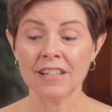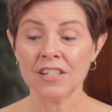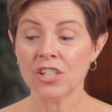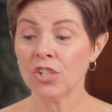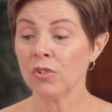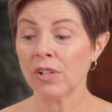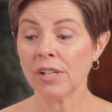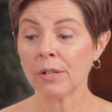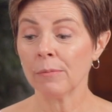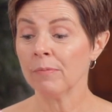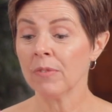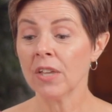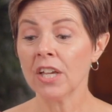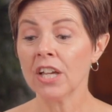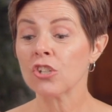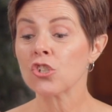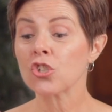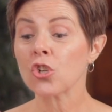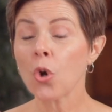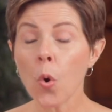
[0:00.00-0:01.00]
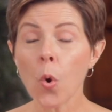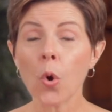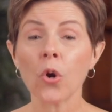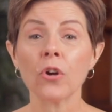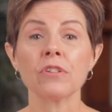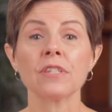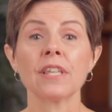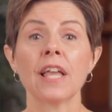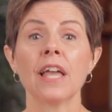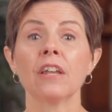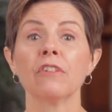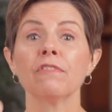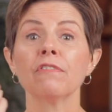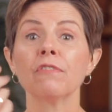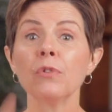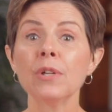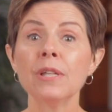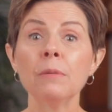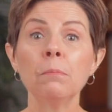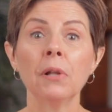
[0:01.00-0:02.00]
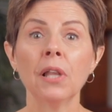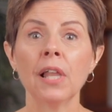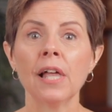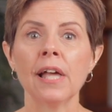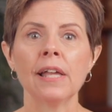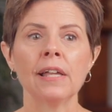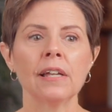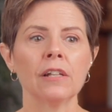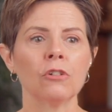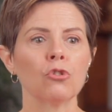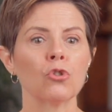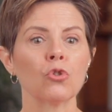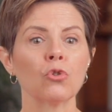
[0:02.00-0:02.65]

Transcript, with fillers: during chores and free play and